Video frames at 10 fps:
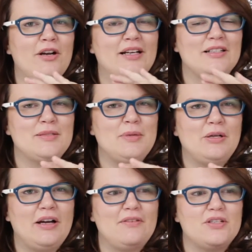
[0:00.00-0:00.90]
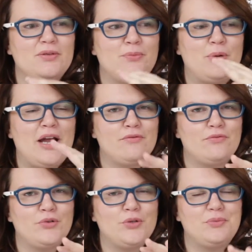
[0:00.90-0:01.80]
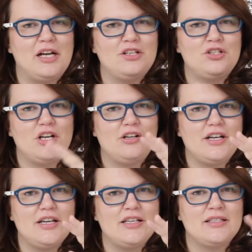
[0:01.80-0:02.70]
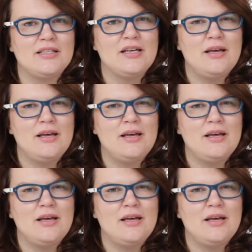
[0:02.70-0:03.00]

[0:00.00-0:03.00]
I could smell kind of this bright fruit, bright cherries,